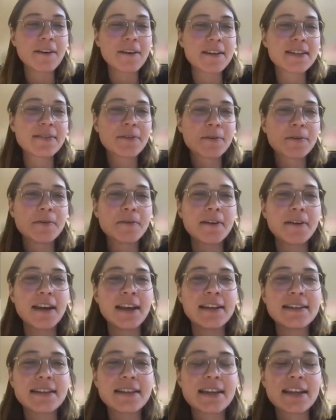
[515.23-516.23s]
First of all,
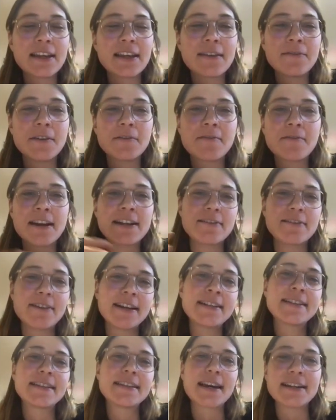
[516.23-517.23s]
it can give you greater
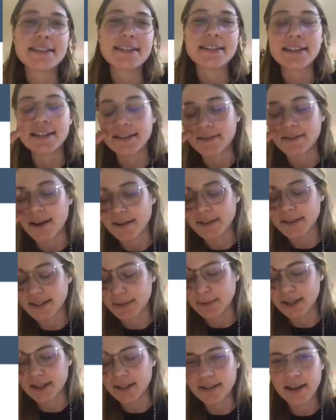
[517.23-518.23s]
insight into how
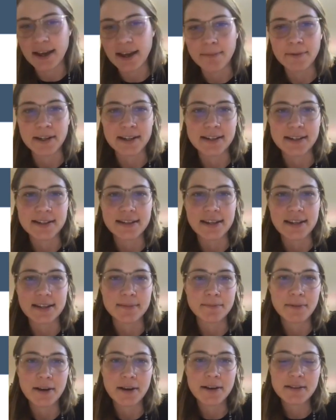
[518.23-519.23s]
someone interpreted a
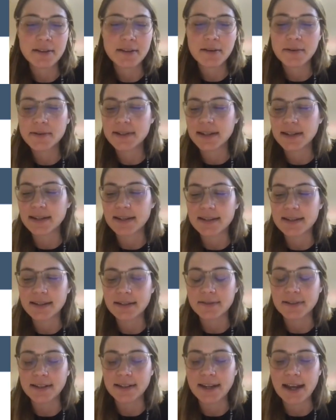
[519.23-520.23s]
certain protocol,
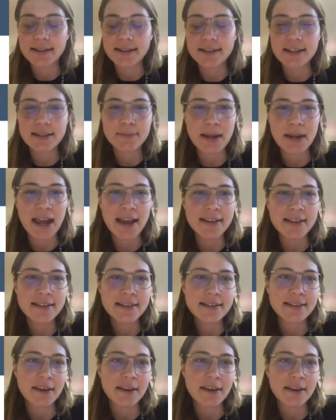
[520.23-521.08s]
statistical analysis plan.